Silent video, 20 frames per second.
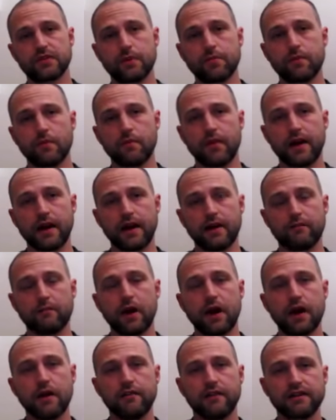
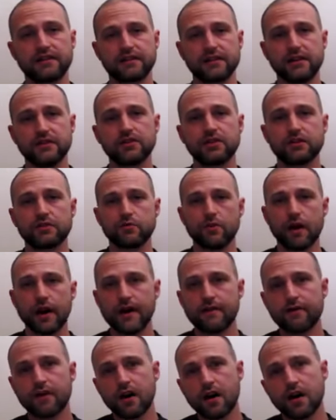Tupperware, Pyrex dishes,
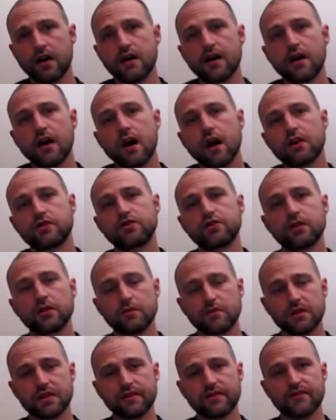whatever, chuck
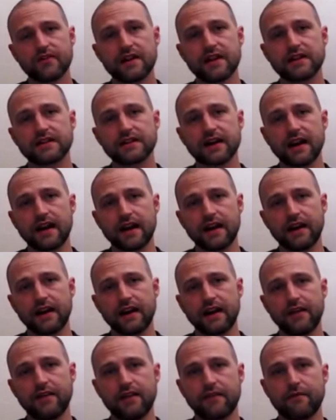them in the freezer
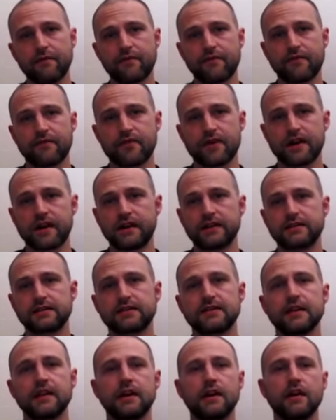and let them
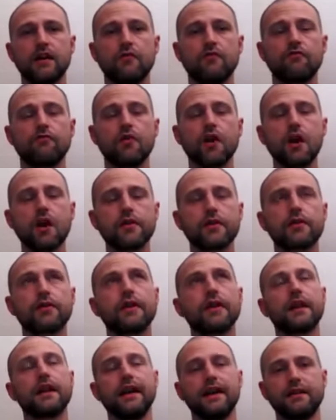freeze, rather
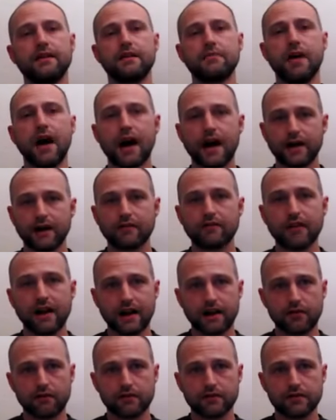than letting them hang
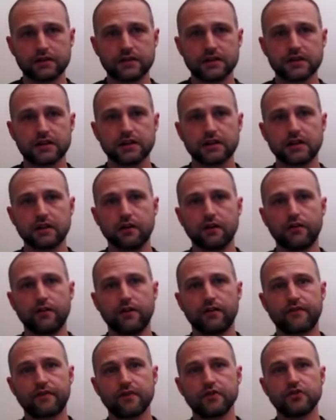around
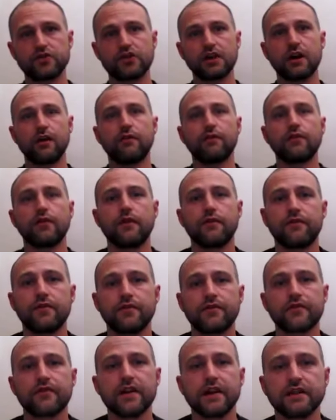on the front shelf of
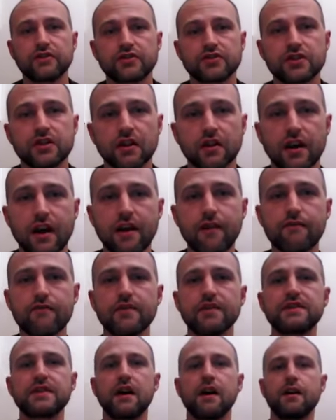the fridge, that
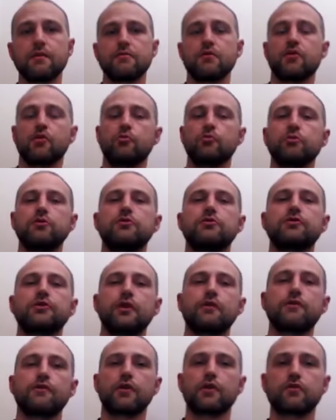every time you're
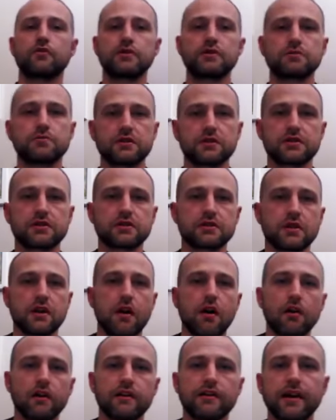bored over the Christmas
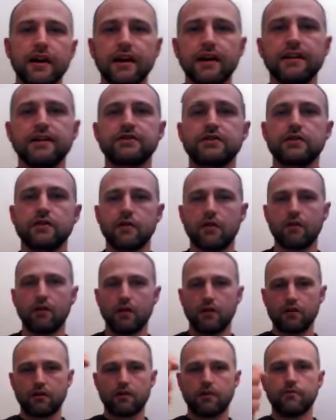holidays, you go
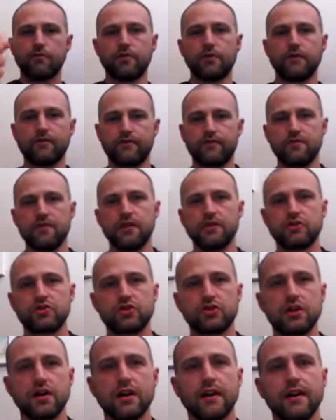and open the
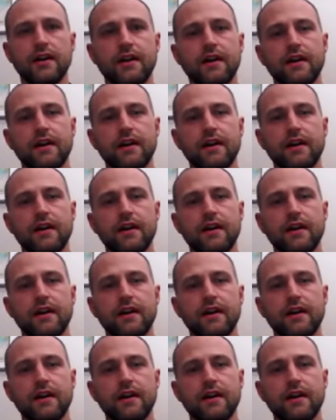fridge